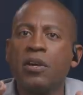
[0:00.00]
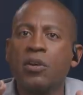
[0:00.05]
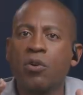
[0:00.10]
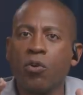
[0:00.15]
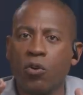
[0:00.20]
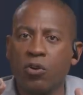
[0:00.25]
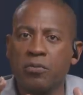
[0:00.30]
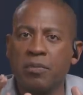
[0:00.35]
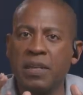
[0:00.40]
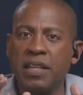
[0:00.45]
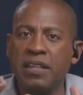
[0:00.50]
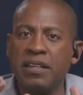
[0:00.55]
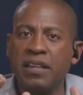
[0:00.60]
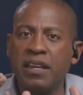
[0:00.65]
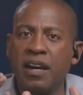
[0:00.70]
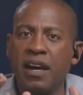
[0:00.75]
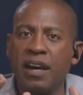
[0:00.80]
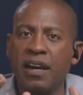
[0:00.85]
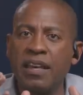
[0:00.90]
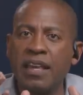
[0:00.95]
Goldman
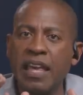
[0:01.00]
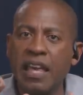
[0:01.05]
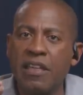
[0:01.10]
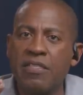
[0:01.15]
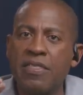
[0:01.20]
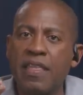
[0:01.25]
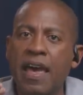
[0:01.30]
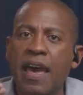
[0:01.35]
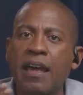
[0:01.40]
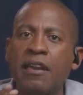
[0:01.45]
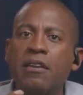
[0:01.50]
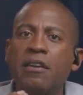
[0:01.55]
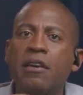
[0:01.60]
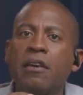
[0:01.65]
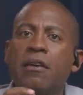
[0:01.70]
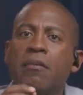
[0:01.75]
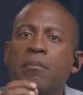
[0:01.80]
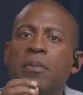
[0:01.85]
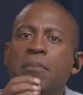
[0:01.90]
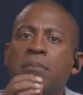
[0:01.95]
in that.
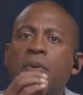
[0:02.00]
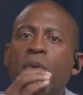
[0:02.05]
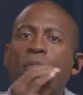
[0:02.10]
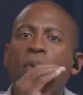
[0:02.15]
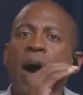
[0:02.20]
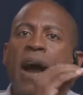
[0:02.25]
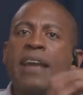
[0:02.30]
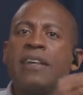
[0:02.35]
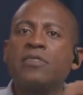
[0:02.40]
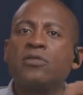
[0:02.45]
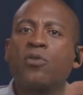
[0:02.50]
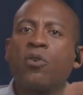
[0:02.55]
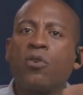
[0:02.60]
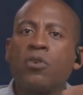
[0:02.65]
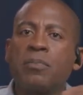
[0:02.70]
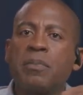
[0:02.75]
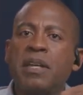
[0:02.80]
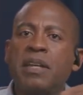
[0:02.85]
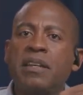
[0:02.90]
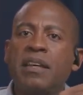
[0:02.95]
But why is
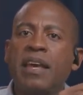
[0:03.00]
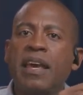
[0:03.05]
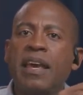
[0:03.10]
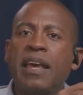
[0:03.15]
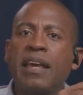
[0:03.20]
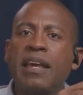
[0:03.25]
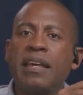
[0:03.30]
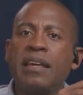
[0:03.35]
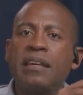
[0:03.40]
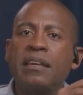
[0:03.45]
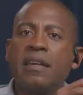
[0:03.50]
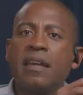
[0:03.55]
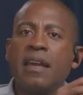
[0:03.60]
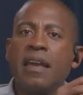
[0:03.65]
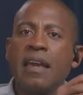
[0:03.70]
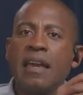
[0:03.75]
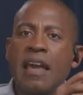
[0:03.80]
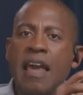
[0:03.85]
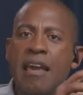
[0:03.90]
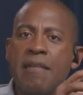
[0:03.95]
Goldman a
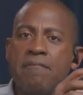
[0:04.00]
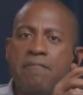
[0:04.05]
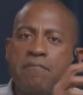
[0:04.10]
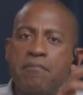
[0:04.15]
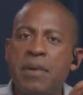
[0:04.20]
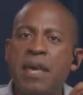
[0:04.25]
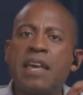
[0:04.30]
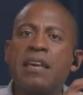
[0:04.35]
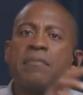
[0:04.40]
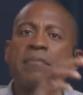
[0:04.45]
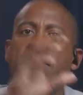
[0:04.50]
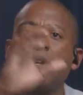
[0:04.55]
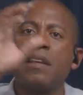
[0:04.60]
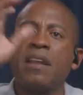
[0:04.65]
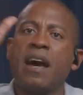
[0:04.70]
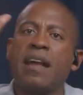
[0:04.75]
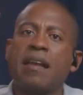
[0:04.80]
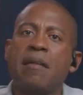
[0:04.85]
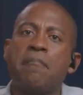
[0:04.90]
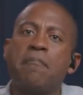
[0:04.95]
big but
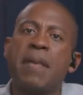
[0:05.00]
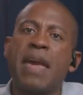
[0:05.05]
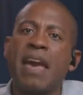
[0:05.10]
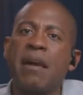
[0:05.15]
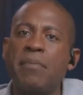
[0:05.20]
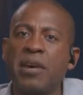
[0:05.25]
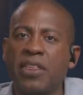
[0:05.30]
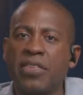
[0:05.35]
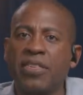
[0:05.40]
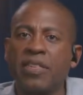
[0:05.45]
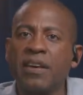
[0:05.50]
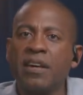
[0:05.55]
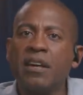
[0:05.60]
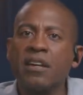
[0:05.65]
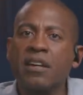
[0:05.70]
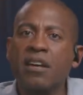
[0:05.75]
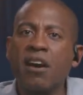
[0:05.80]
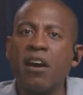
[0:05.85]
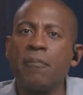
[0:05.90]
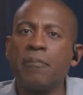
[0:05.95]
not a mammoth
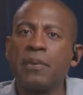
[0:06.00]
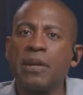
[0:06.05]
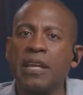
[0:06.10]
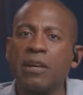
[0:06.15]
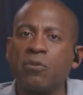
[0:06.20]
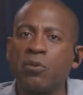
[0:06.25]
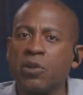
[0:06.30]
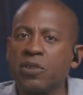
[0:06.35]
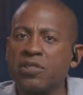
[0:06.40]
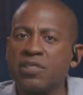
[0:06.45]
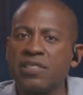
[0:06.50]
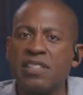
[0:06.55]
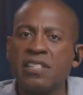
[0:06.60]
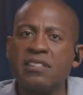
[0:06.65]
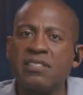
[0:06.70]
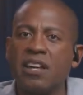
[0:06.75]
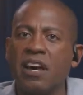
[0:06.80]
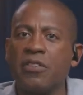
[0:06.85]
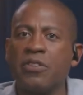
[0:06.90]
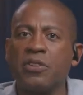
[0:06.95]
company, whereas
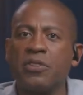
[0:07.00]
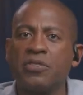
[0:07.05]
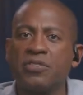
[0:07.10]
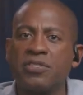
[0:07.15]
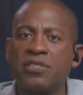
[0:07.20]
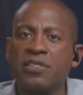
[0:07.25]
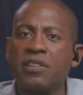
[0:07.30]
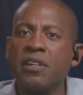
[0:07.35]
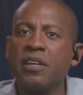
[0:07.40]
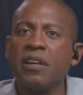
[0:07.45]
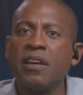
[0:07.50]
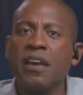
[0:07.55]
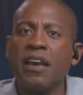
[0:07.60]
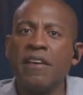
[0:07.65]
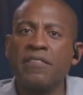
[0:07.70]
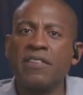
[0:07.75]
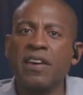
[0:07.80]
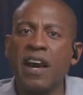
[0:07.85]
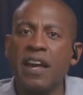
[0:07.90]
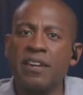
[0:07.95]
these others
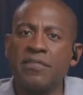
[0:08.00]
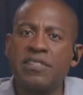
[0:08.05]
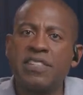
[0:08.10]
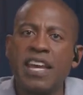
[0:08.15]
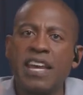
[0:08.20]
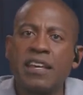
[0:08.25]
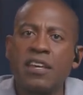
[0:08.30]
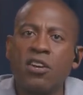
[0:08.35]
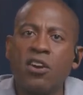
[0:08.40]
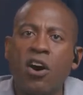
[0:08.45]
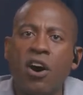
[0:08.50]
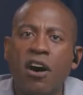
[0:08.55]
have kind of taken